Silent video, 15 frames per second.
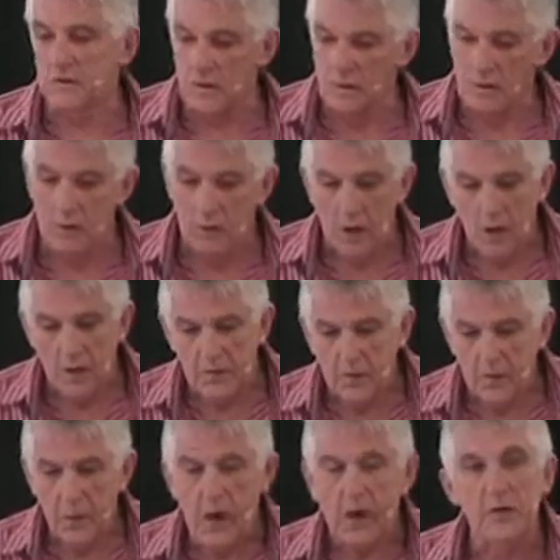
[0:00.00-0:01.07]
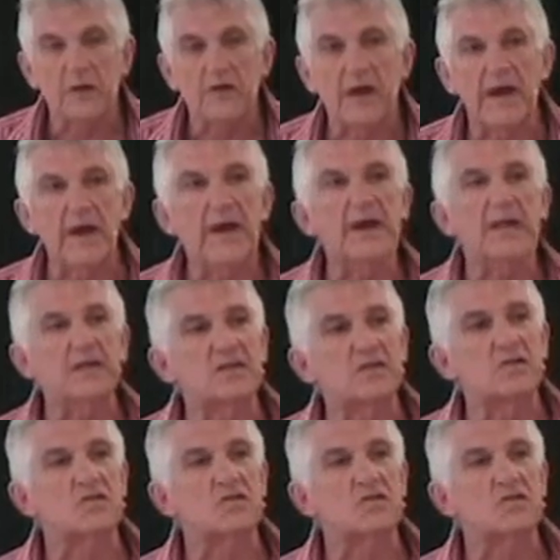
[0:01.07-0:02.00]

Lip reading: So the writer is saying, hey, listen,